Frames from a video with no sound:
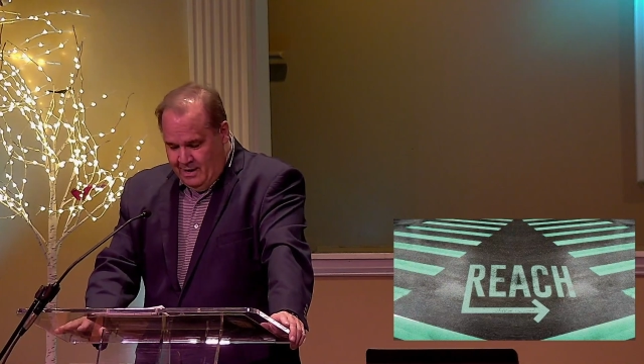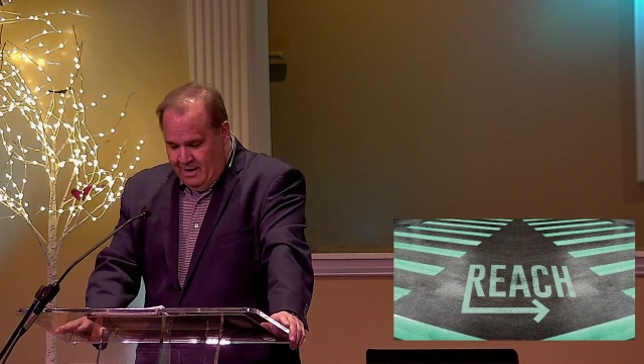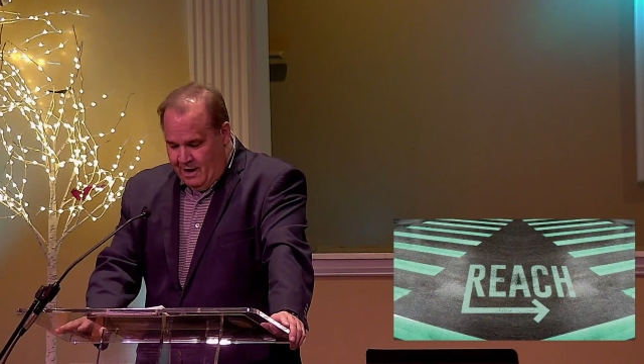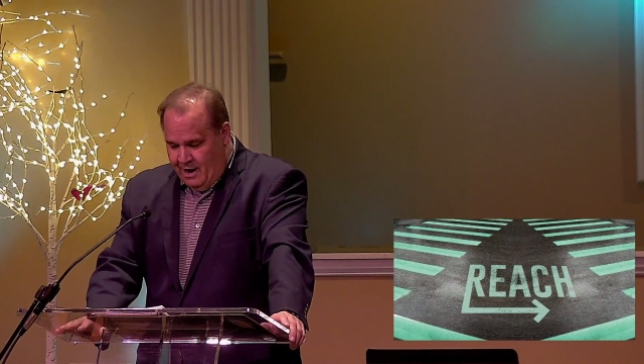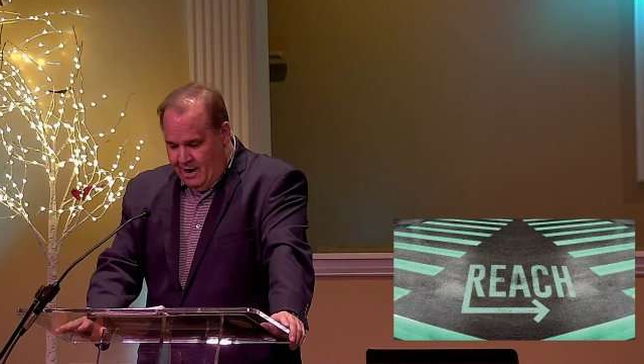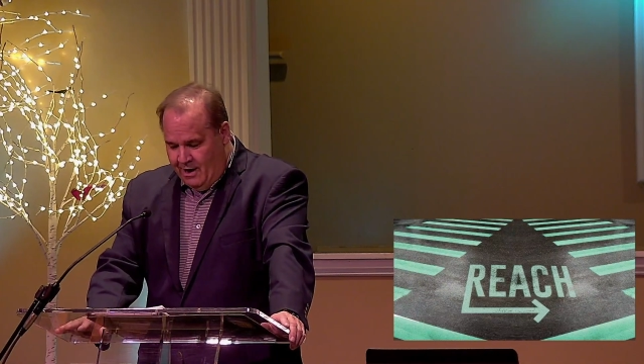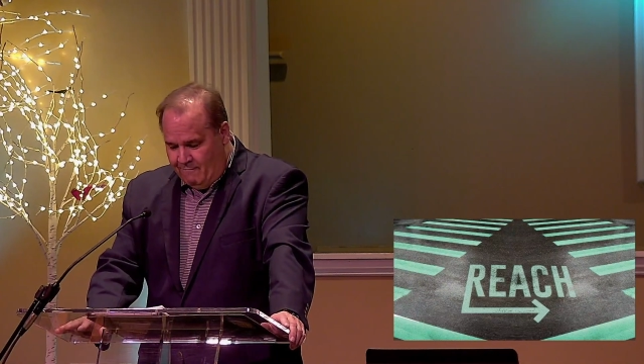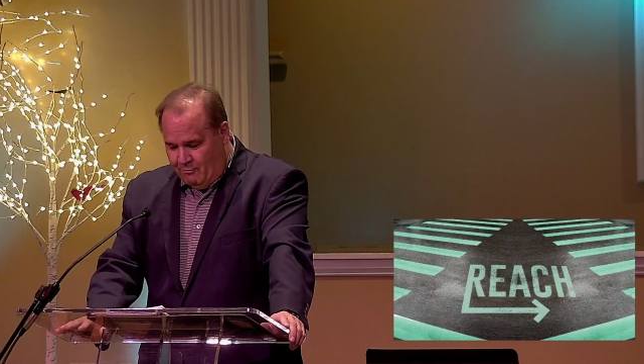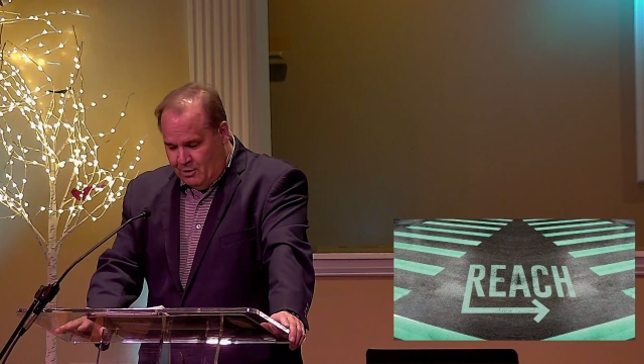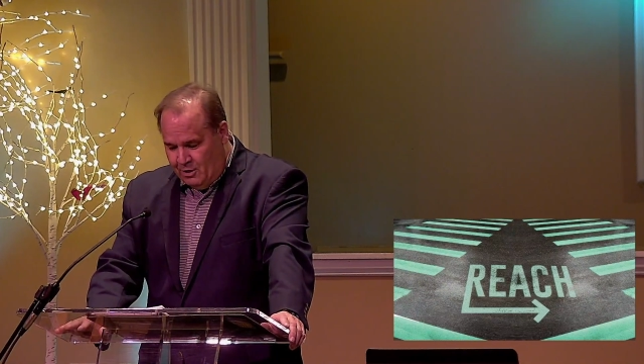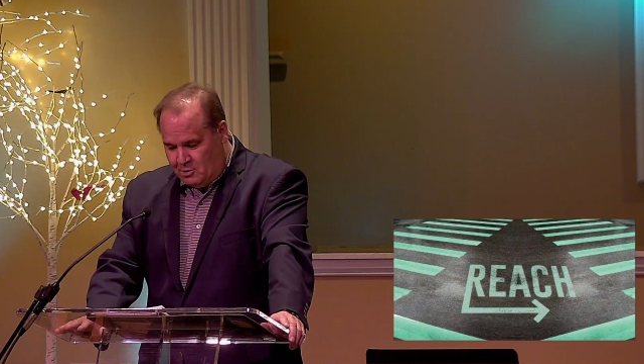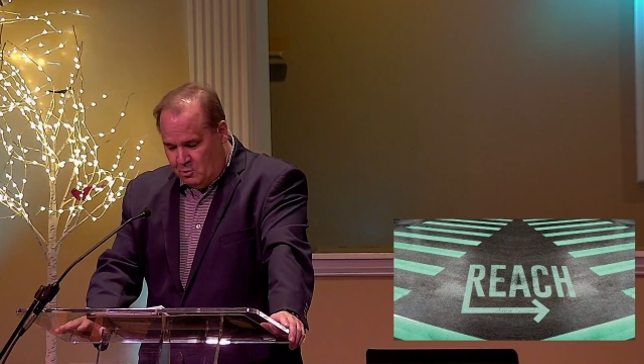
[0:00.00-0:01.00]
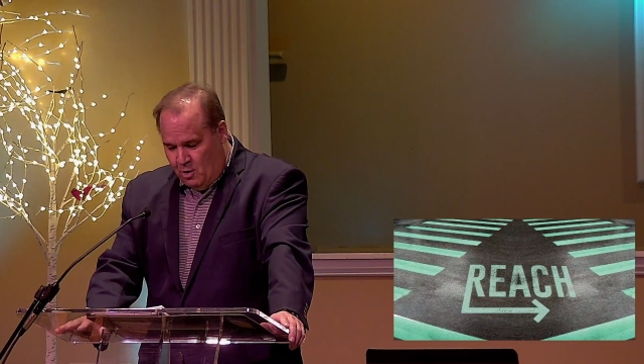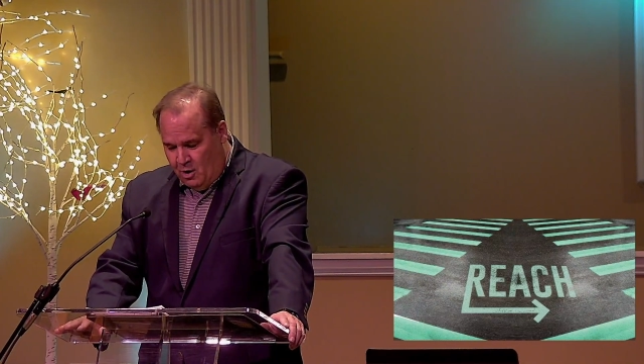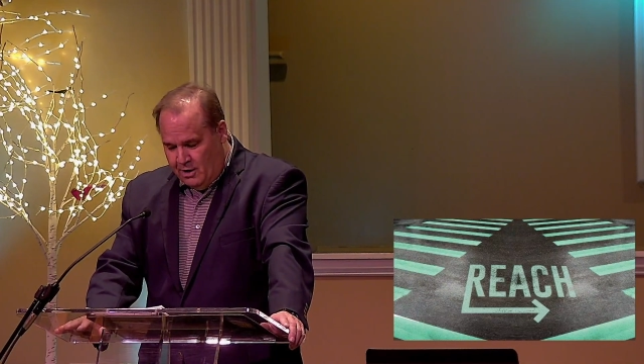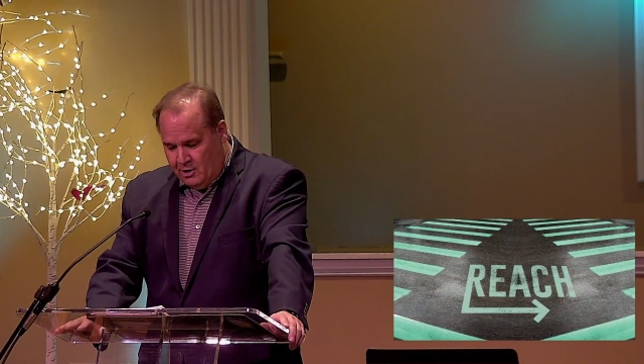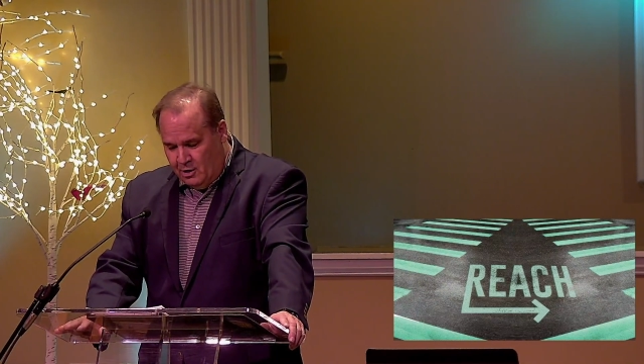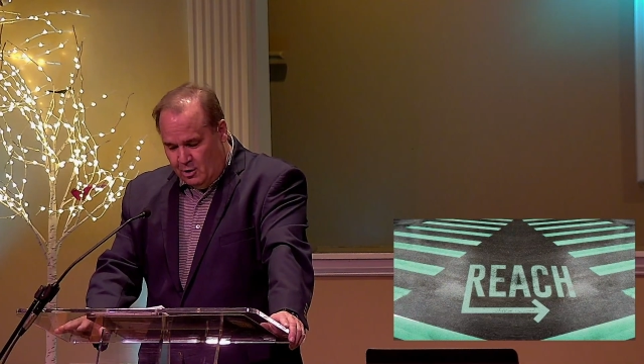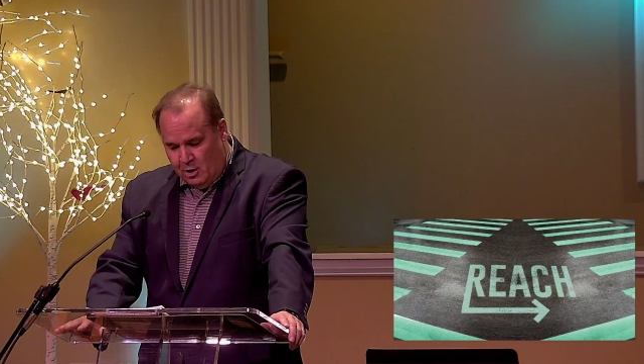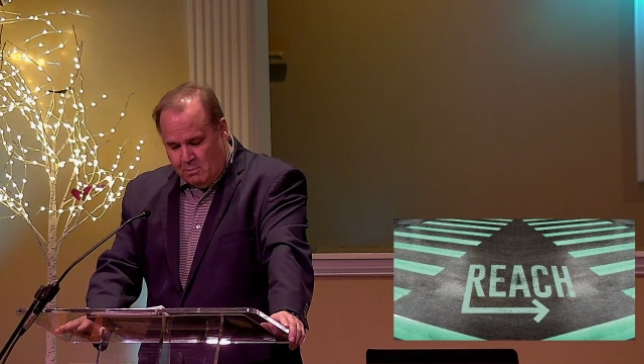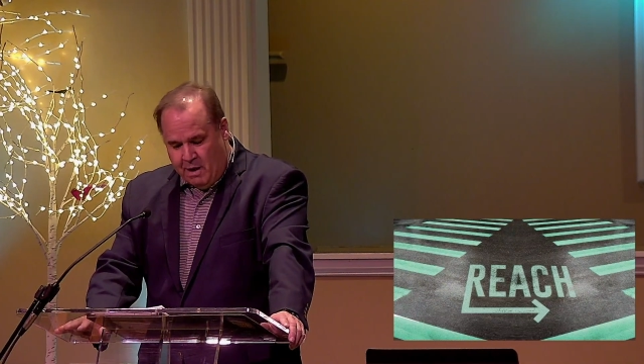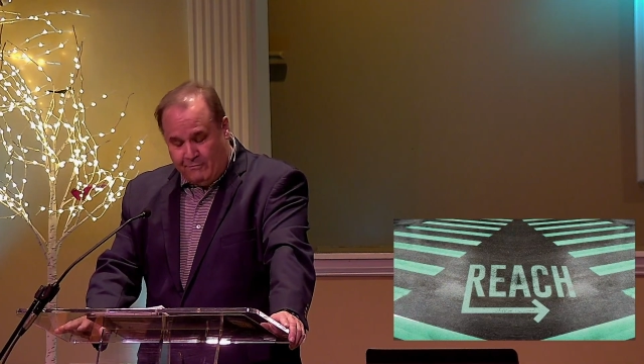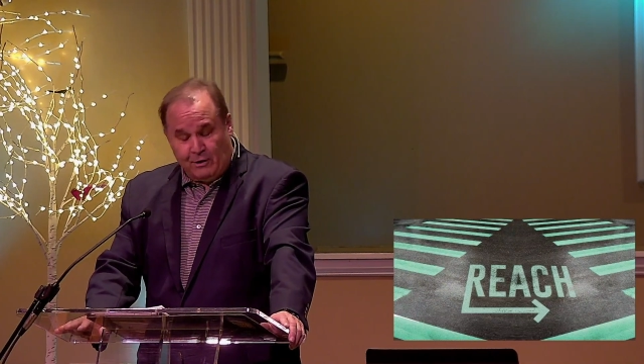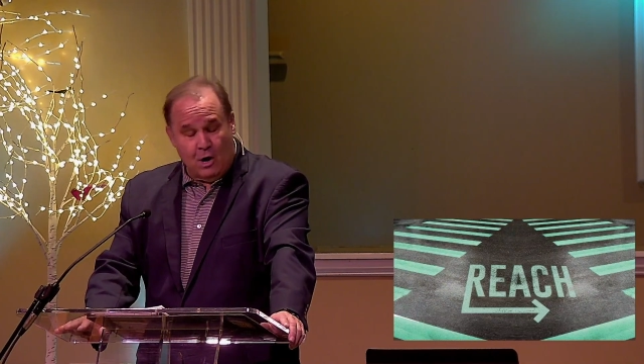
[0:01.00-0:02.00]
for this one. You don't even
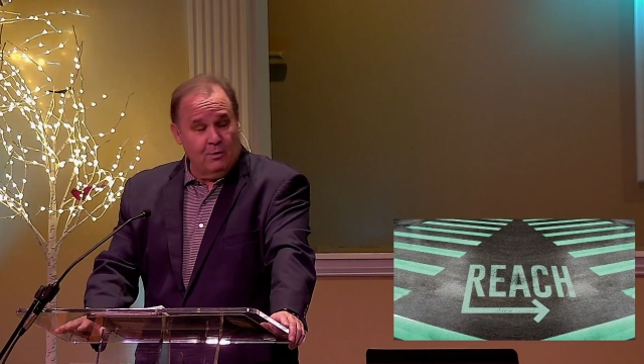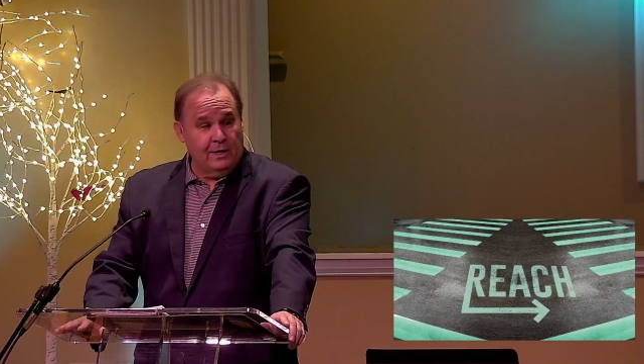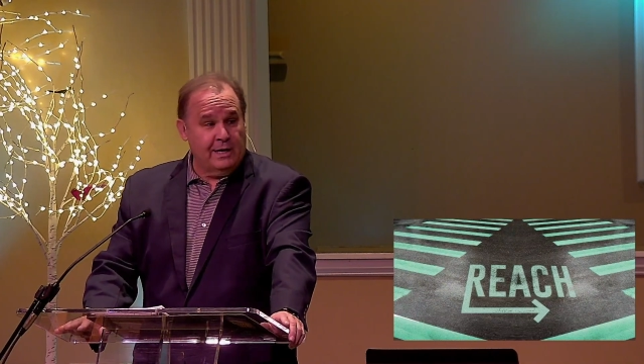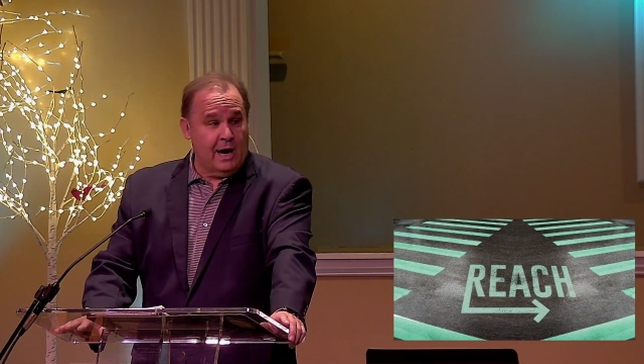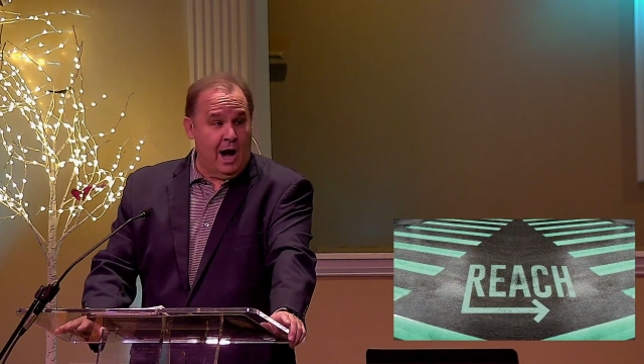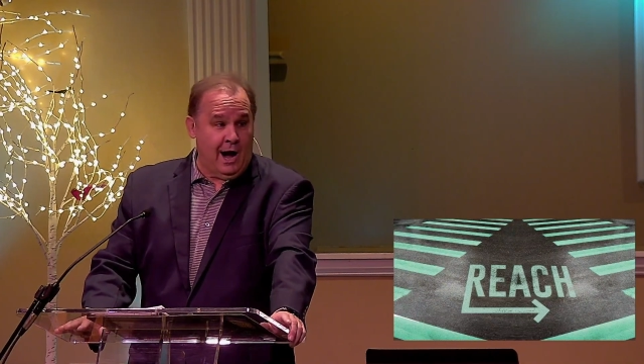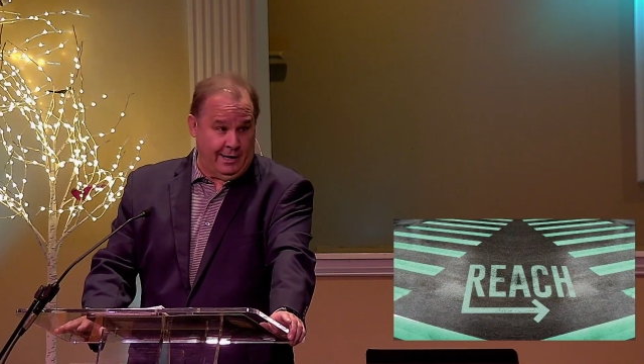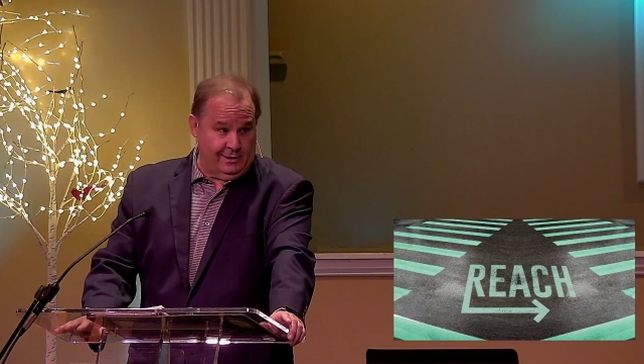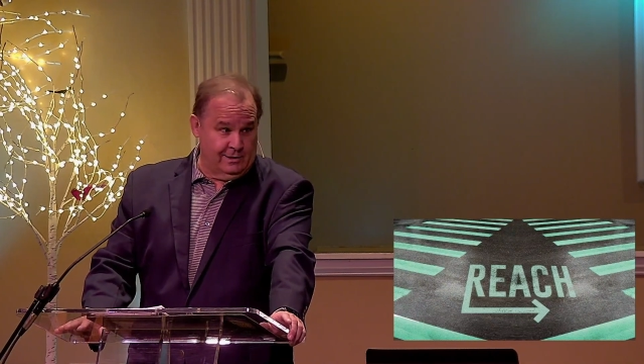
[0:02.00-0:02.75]
have to own a yacht.